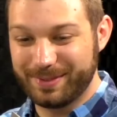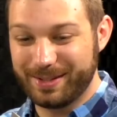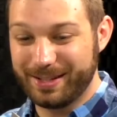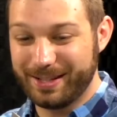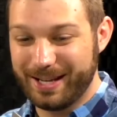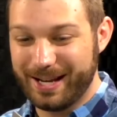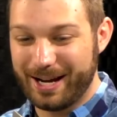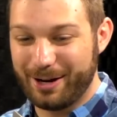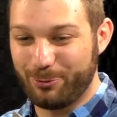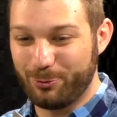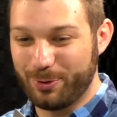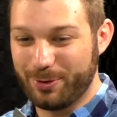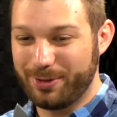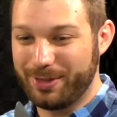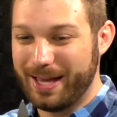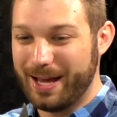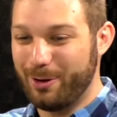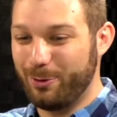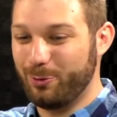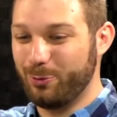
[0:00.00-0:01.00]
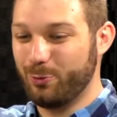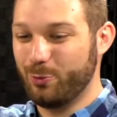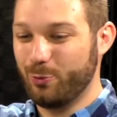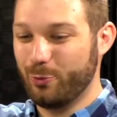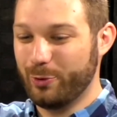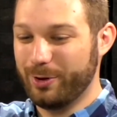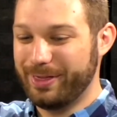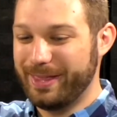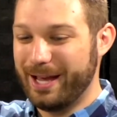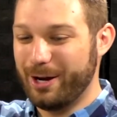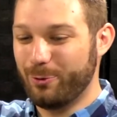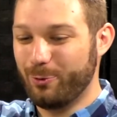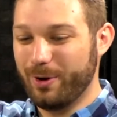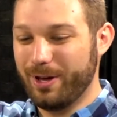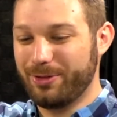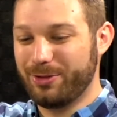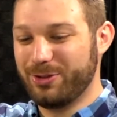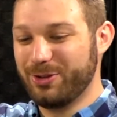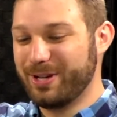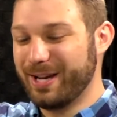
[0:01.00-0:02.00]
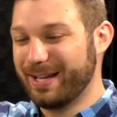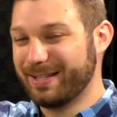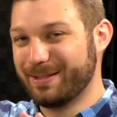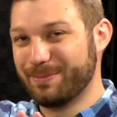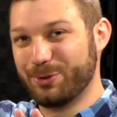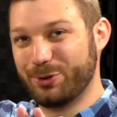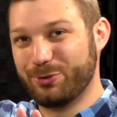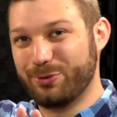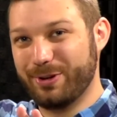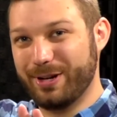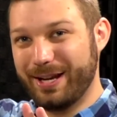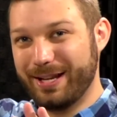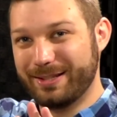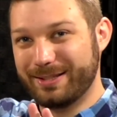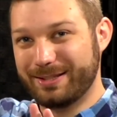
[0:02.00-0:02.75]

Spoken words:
yeah, with that width, you got some great